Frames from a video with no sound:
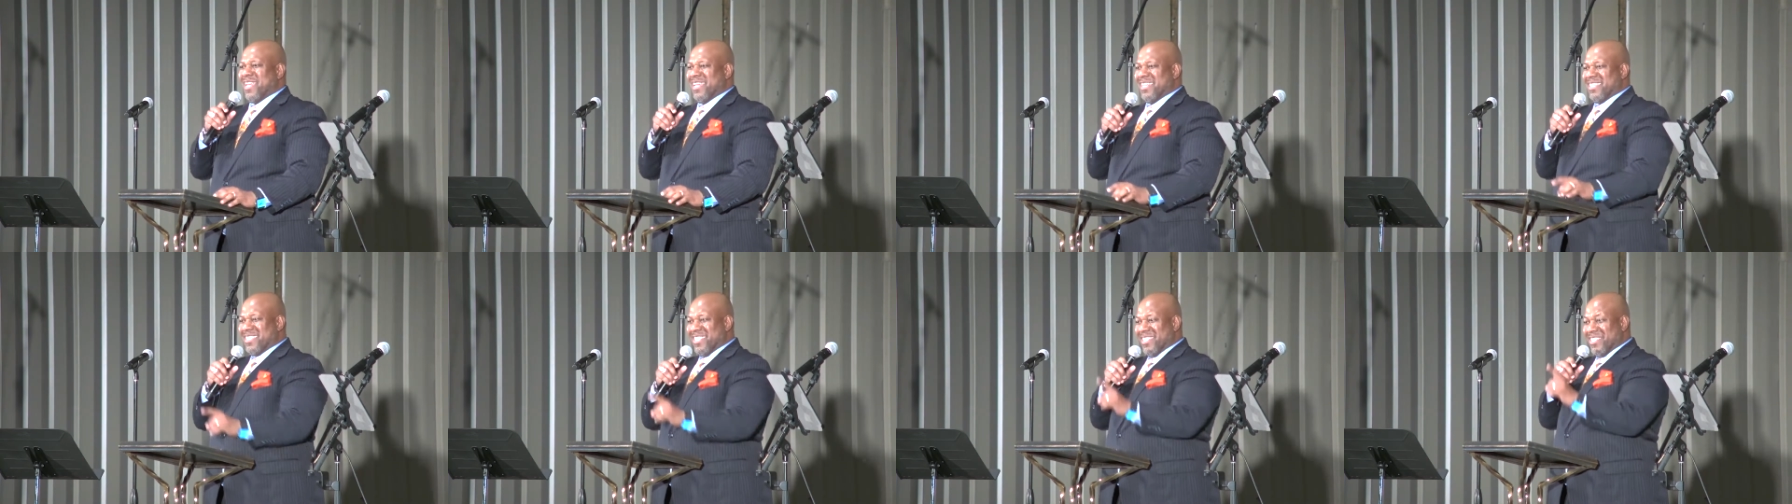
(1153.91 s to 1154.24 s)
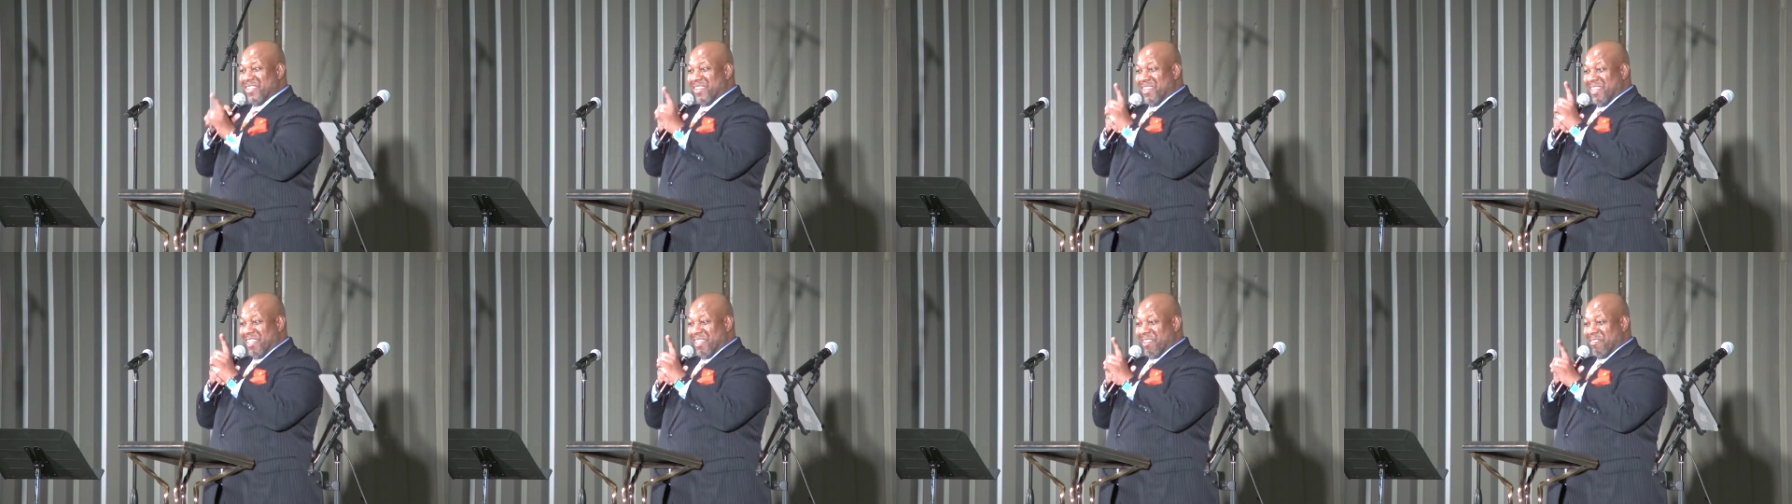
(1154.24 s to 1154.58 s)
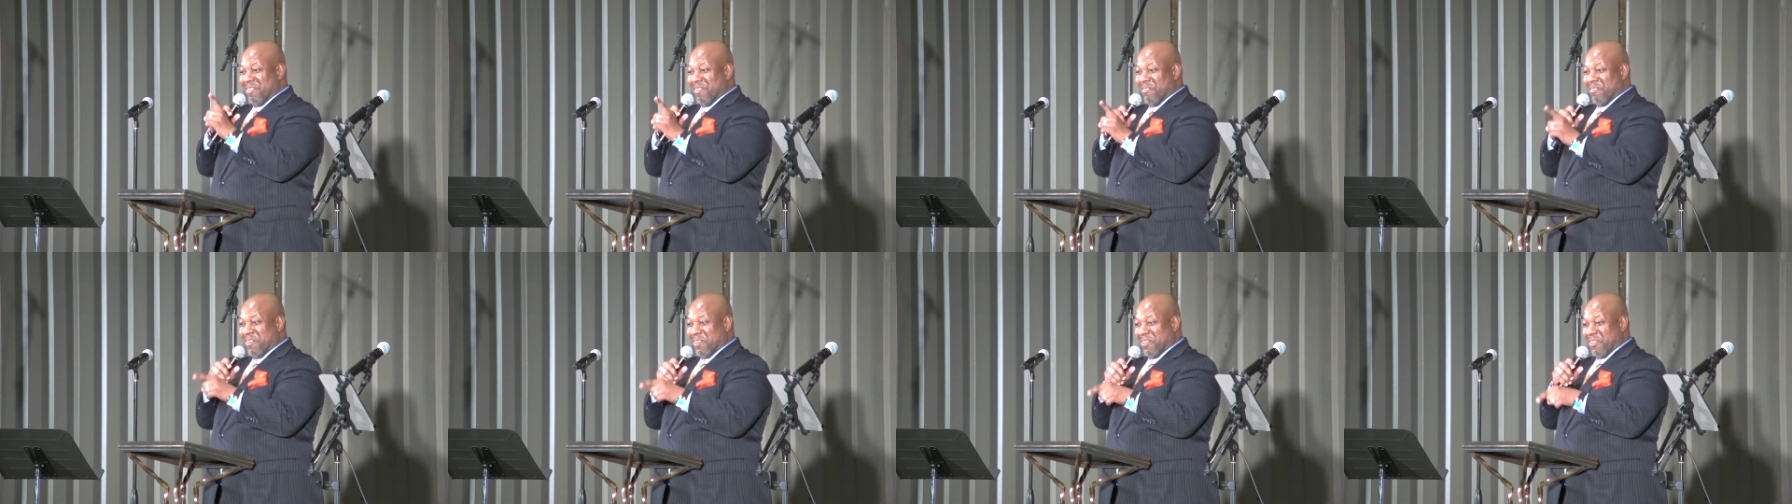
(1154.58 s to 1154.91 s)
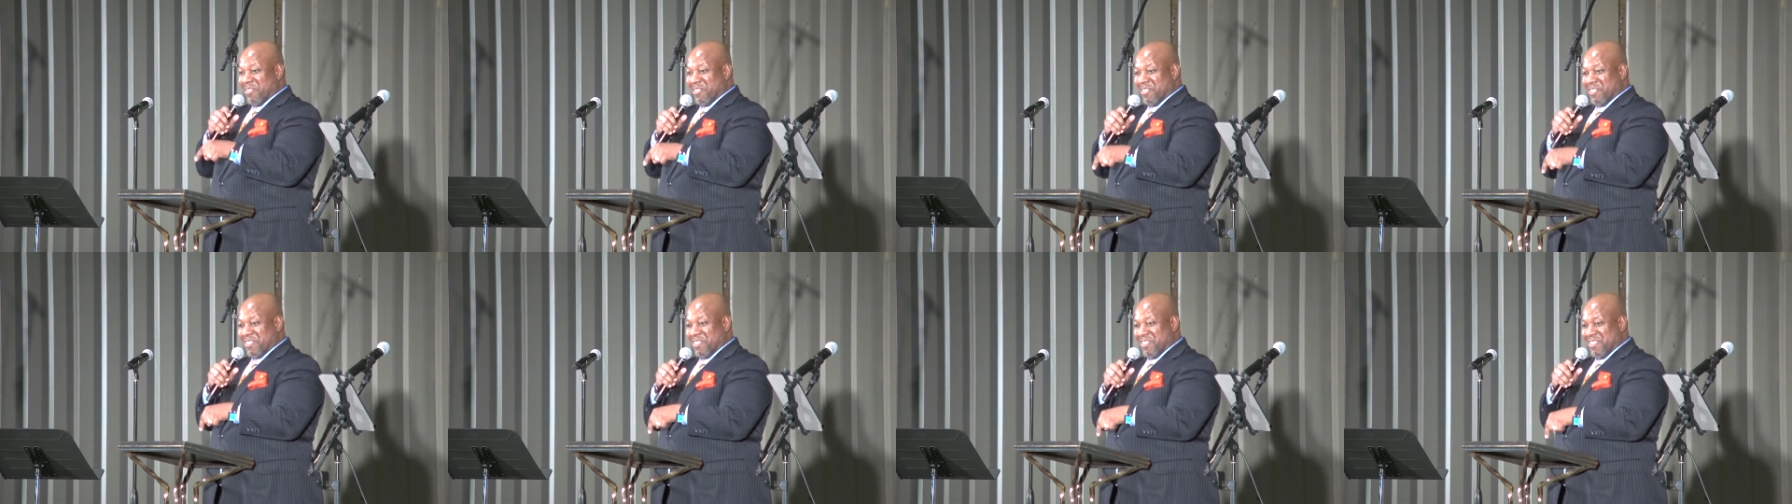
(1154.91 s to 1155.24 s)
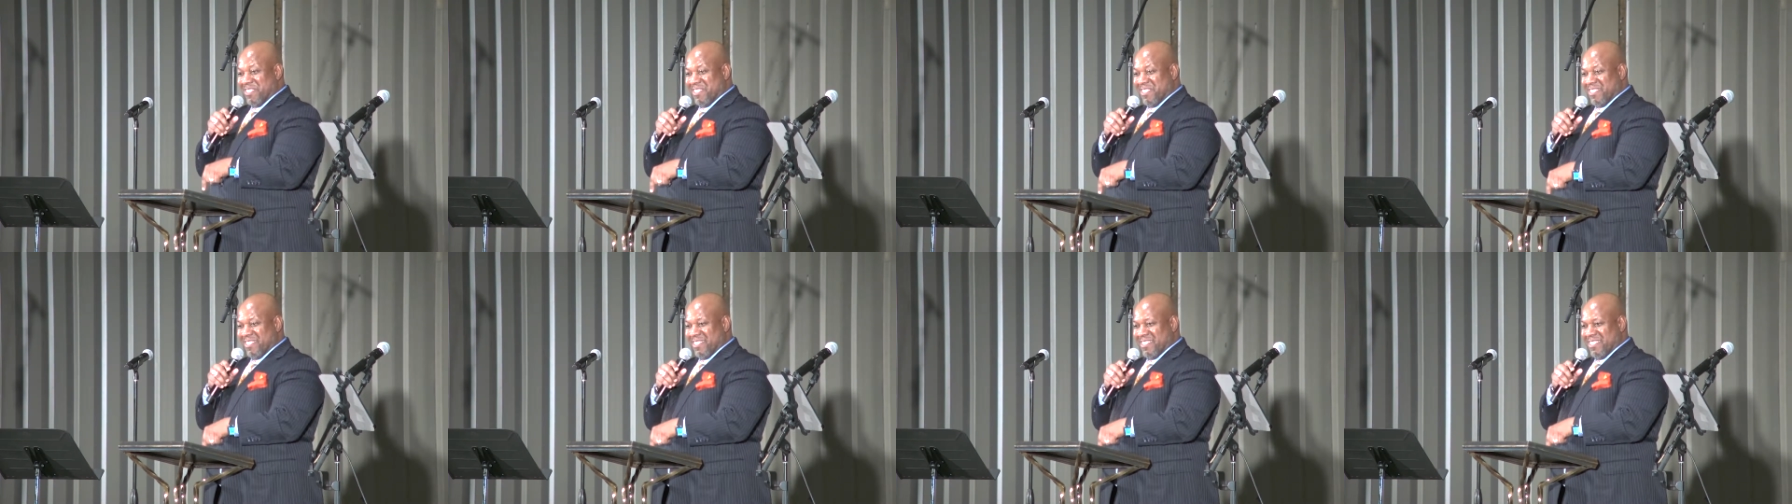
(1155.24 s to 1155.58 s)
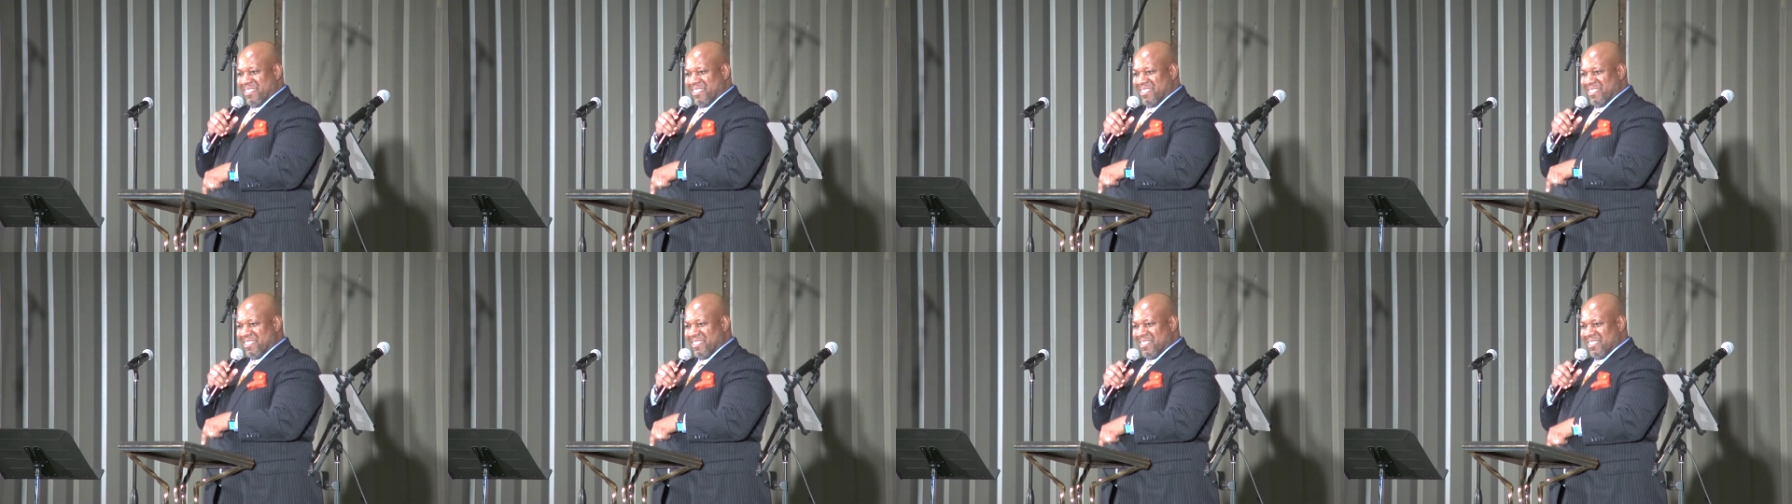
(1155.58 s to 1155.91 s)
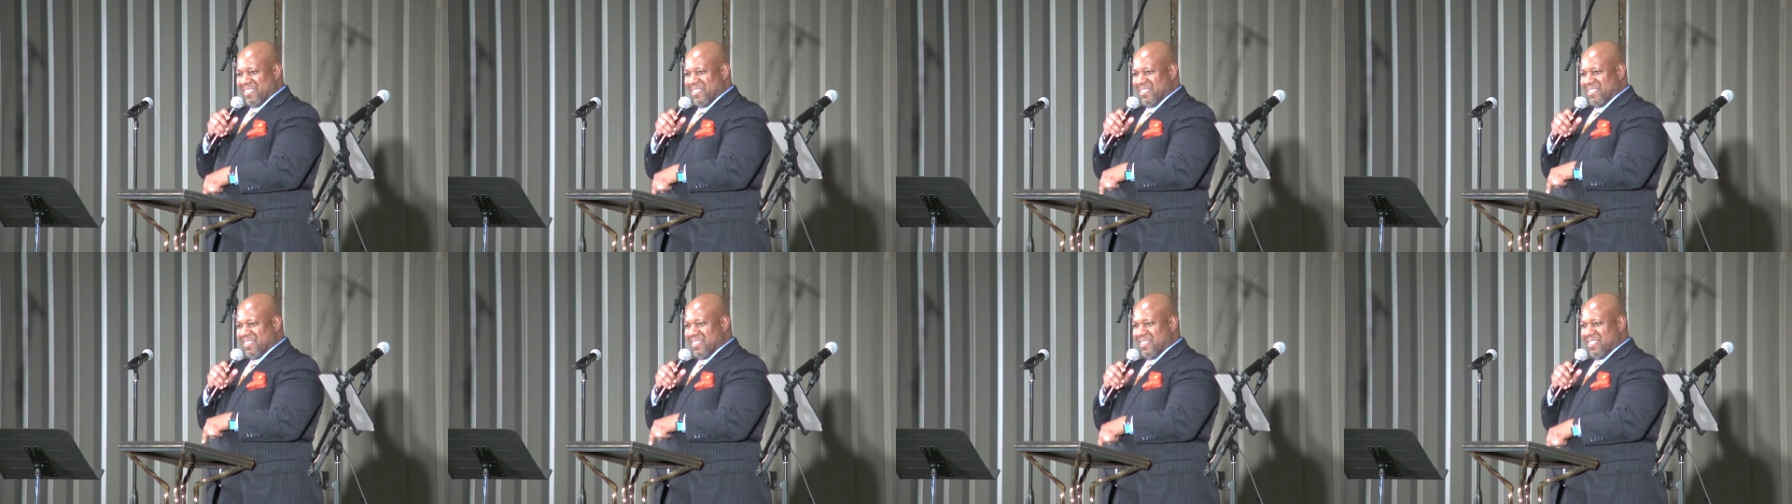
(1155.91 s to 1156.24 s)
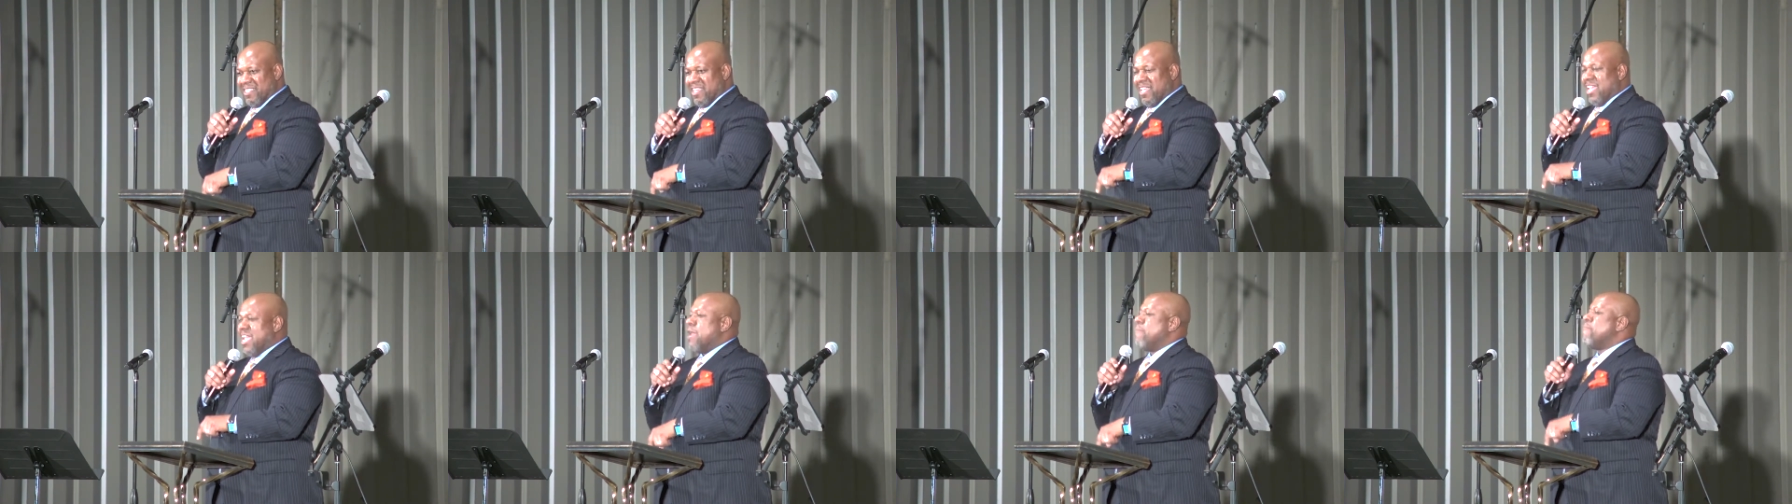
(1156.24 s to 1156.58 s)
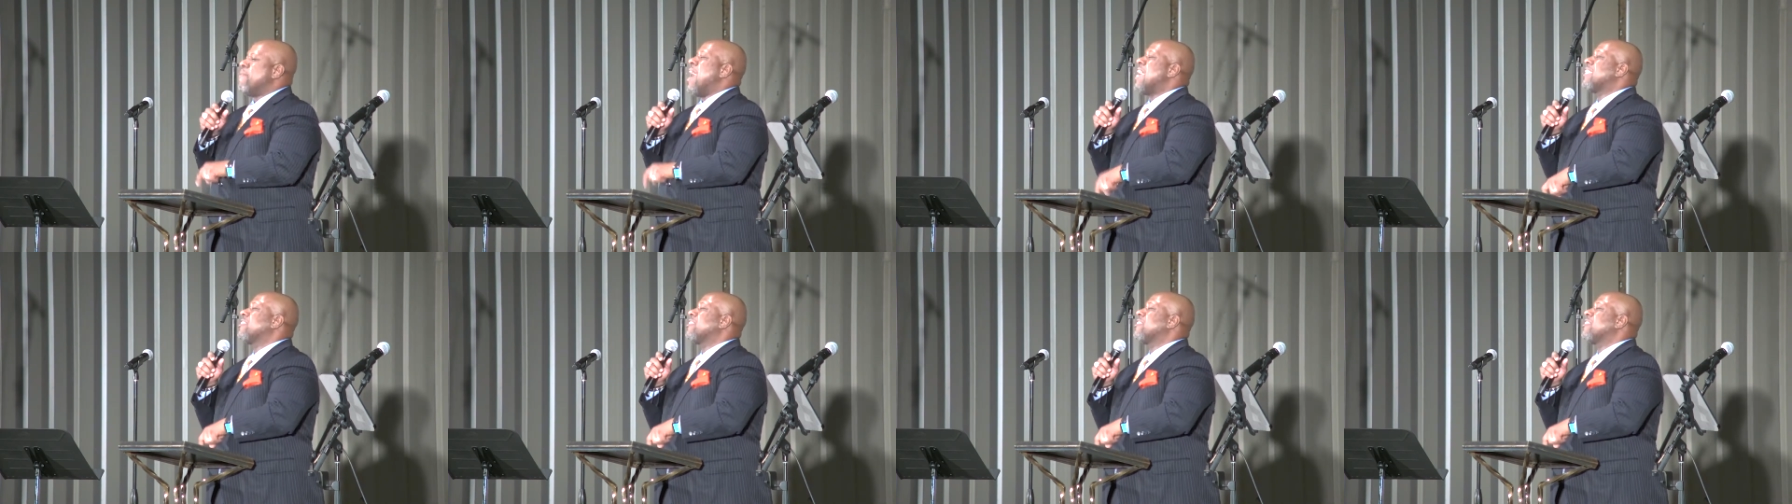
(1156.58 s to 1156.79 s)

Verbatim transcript: until you lived the verse. And